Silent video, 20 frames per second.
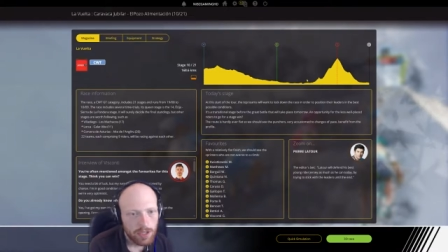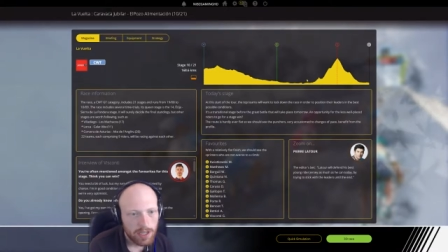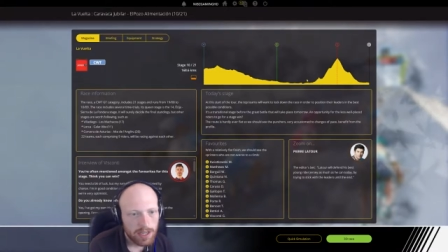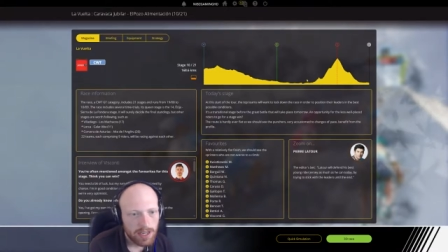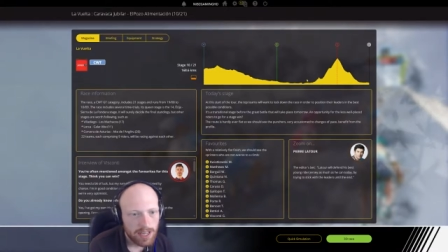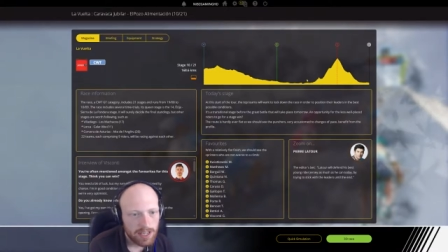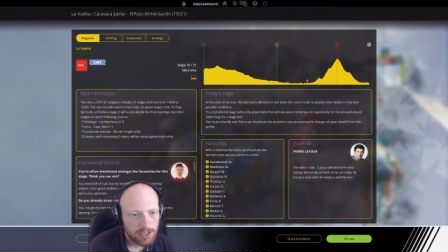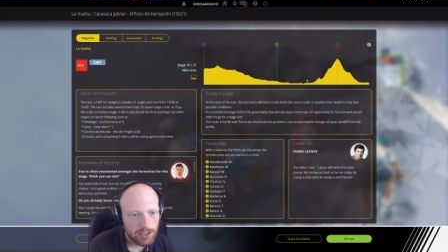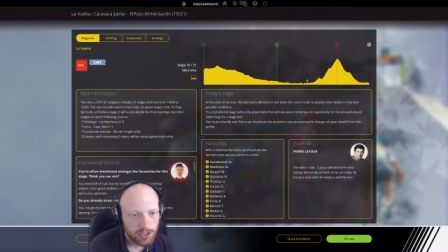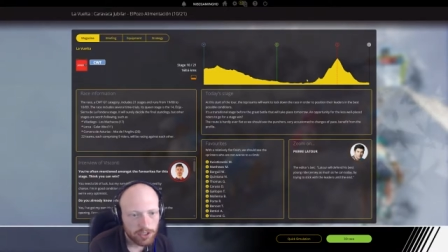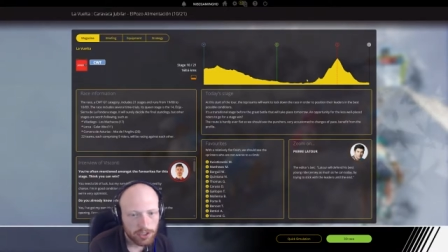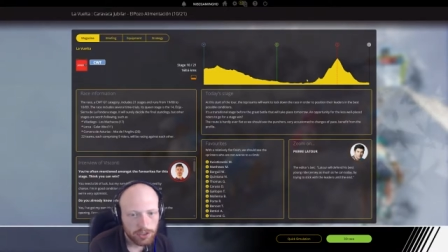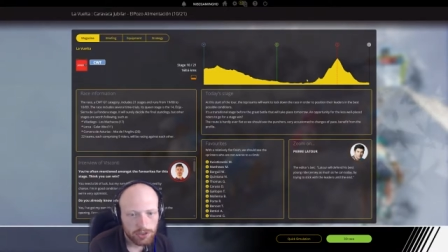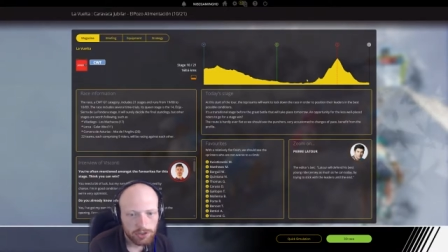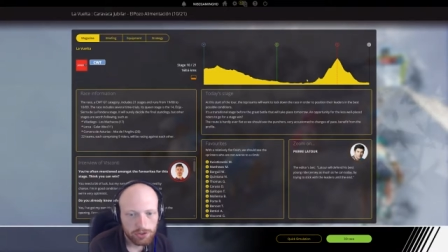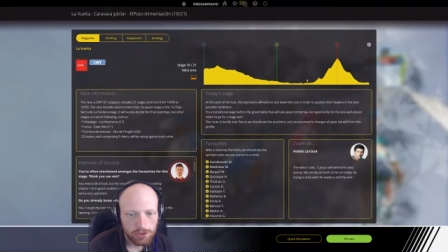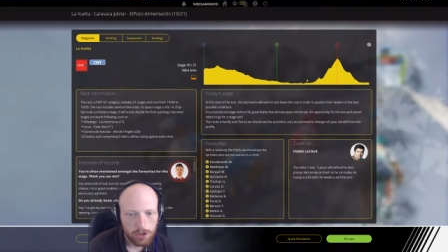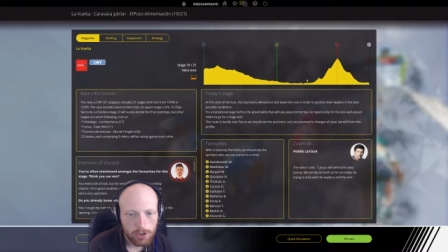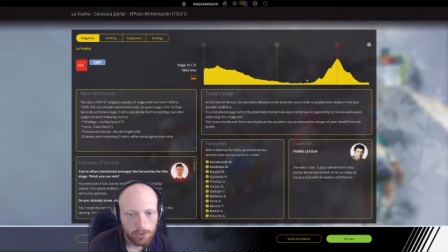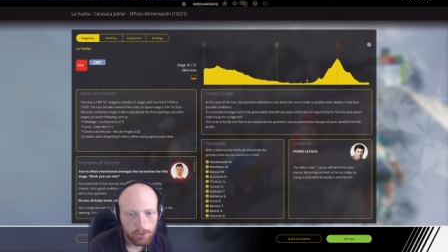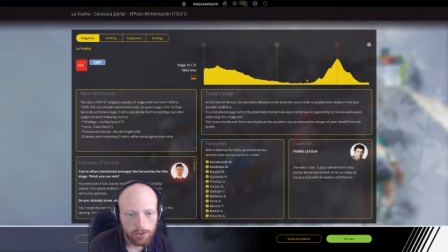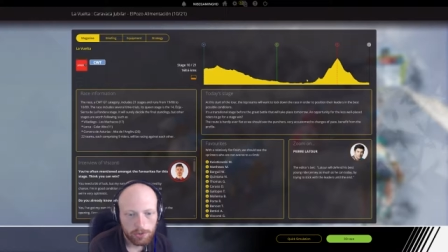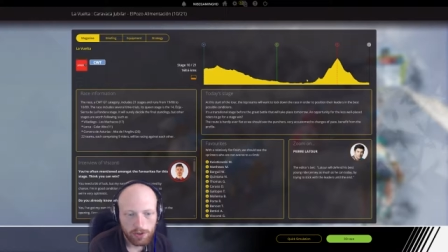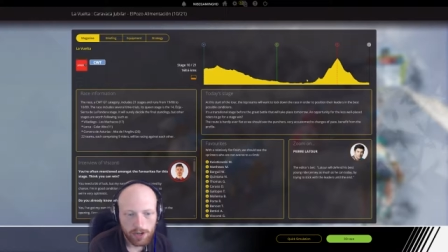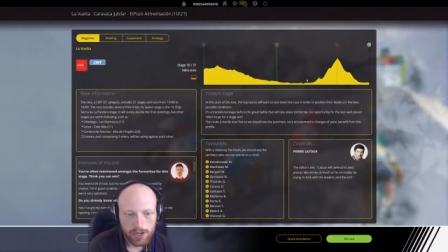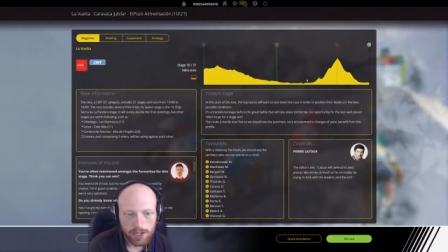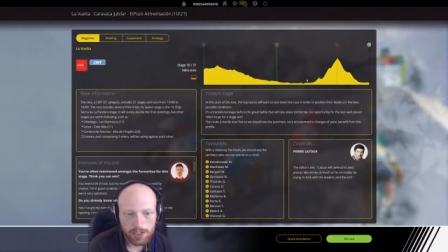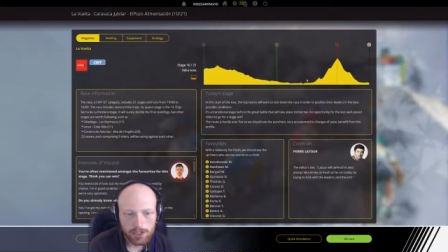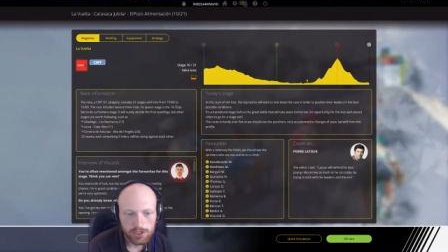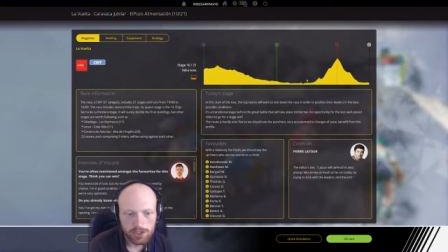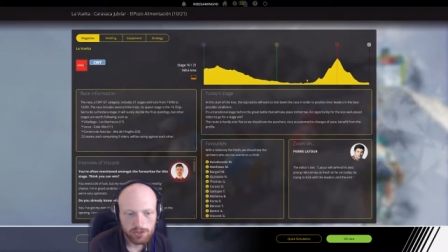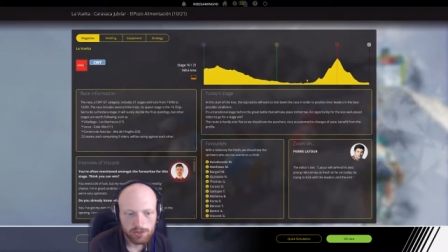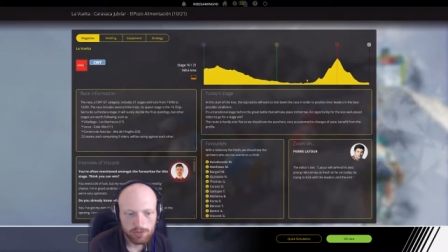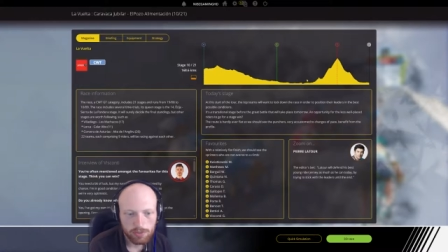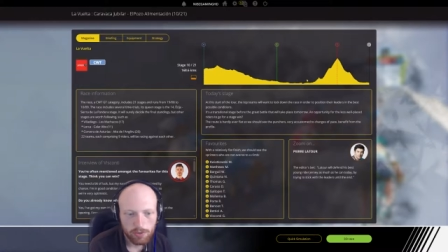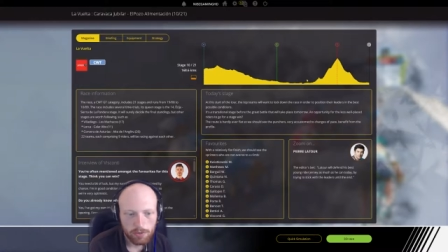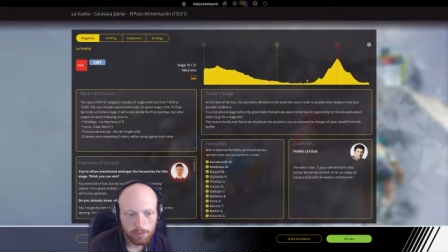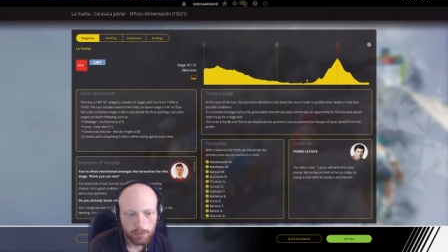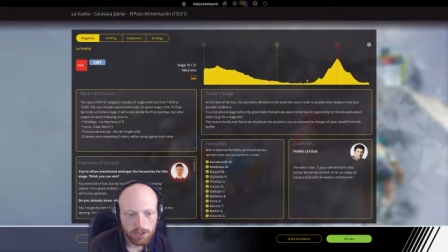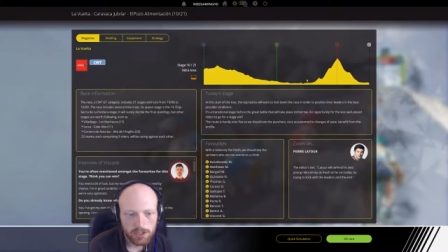Unless I control the race
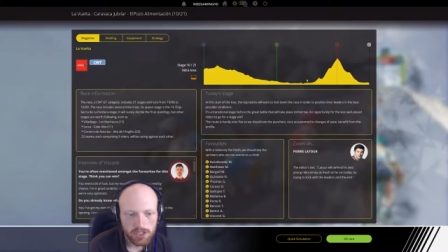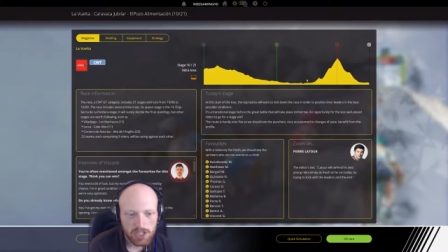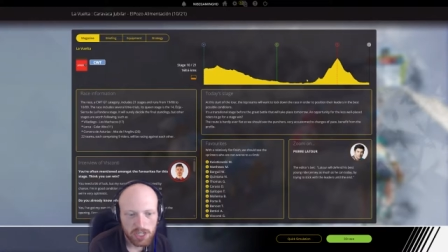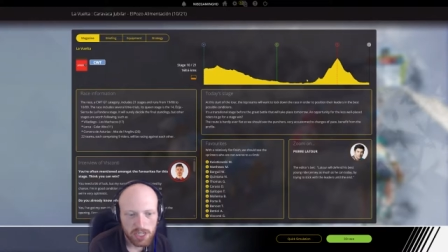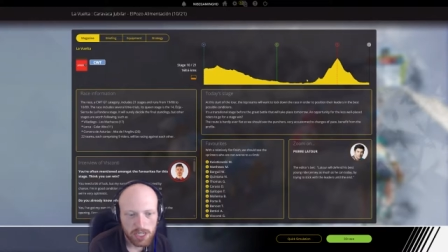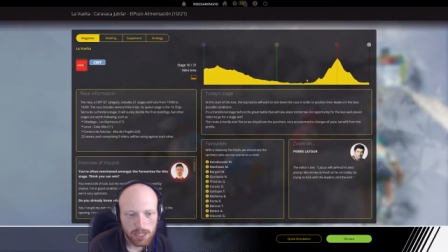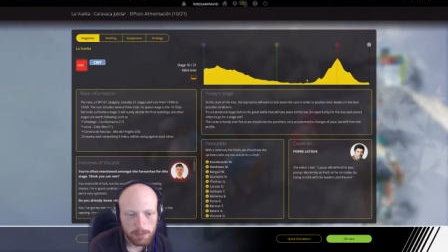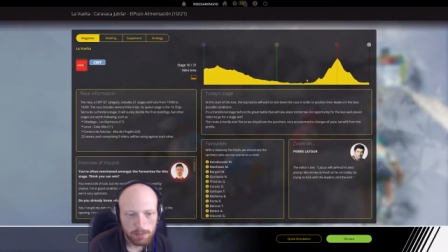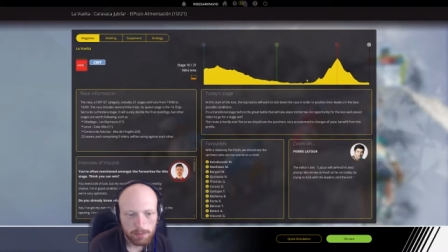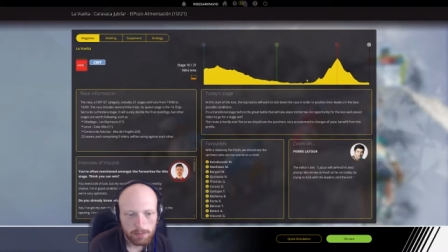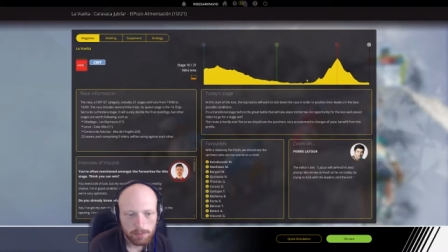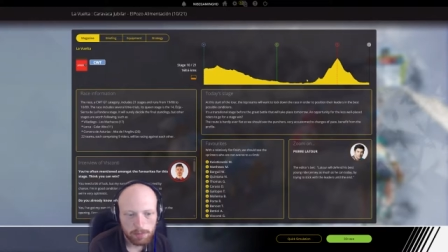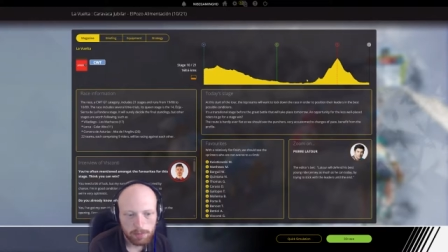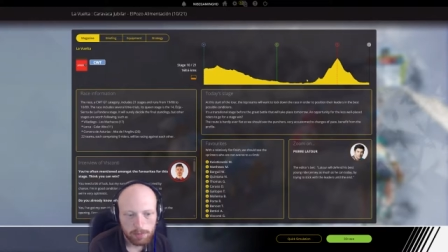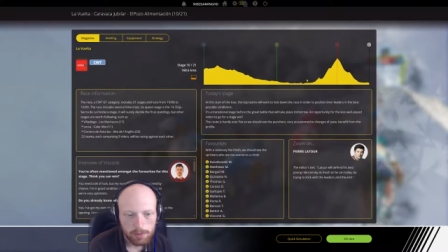with my team.